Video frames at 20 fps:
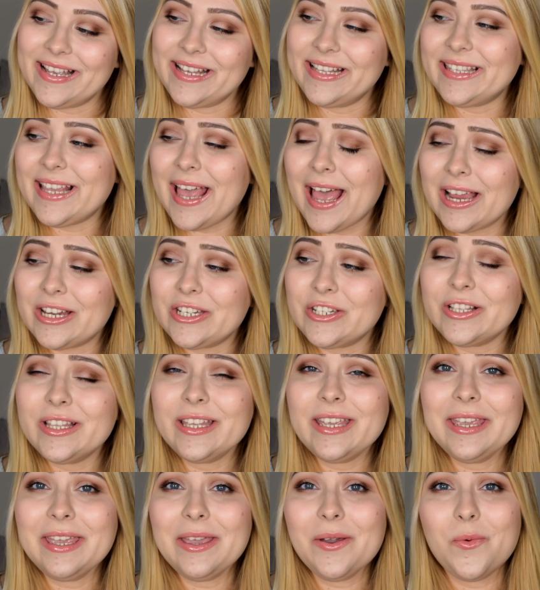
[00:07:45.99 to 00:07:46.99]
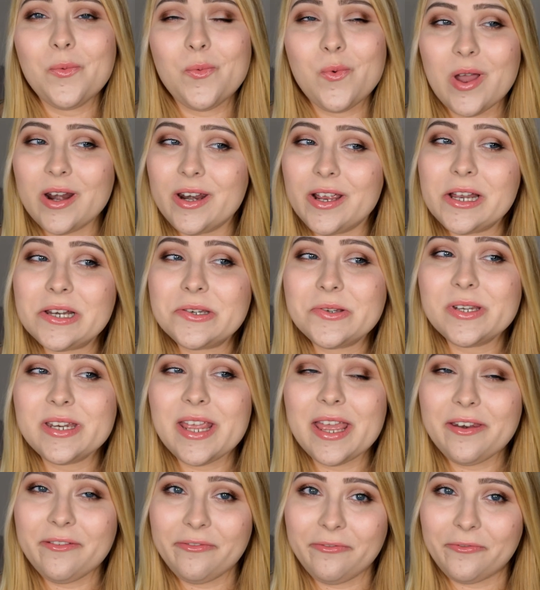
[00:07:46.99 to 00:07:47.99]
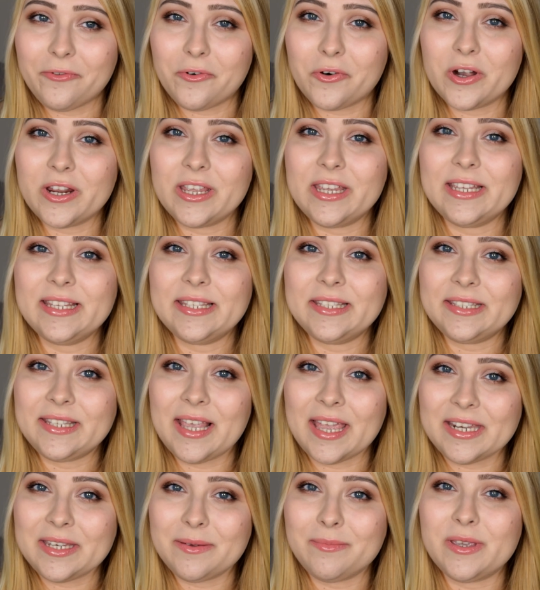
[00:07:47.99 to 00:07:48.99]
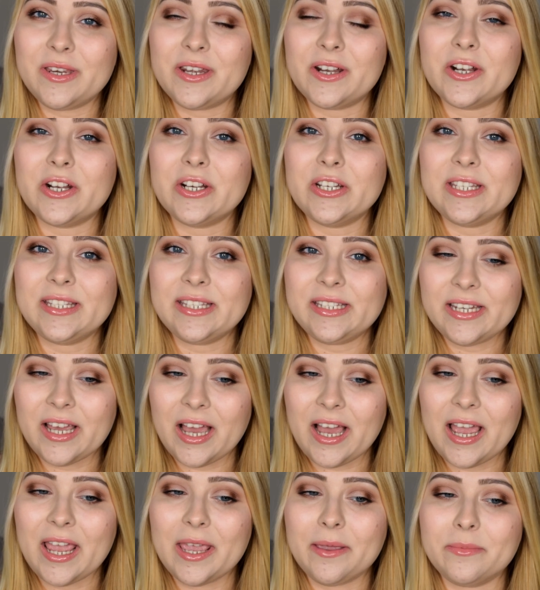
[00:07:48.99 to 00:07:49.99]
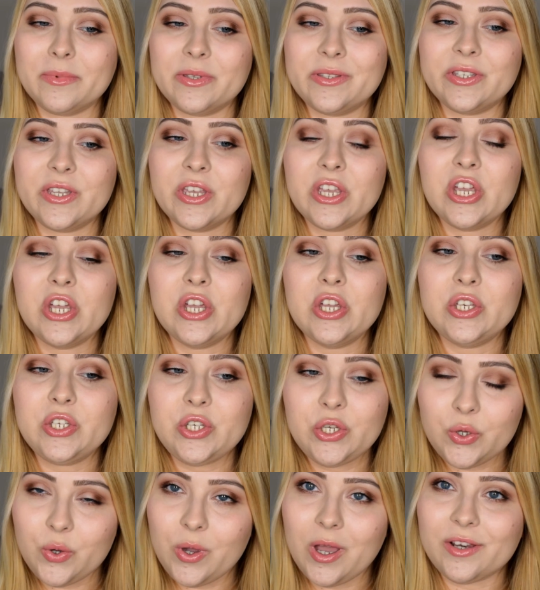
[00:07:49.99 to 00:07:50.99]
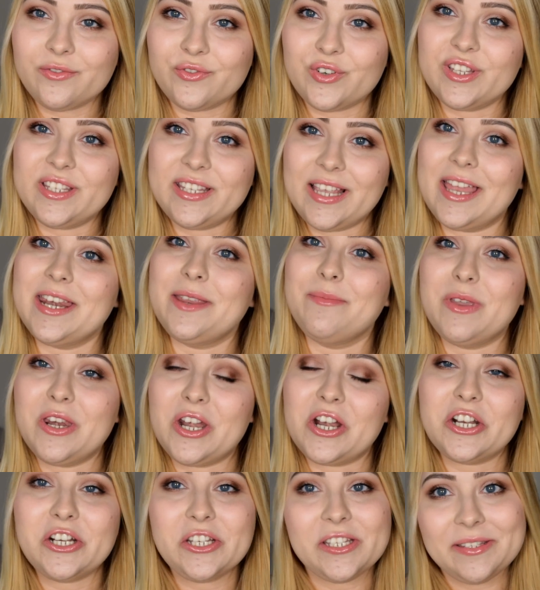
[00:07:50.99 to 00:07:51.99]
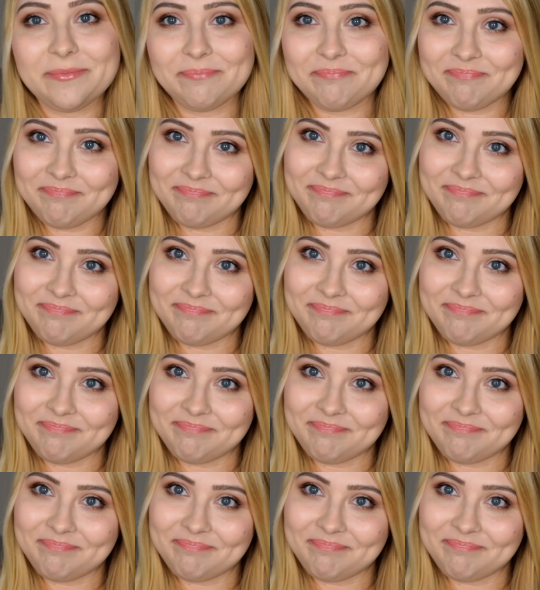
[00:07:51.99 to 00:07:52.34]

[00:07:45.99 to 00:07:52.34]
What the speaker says: it's actually 140 centimeters times 200 centimeters.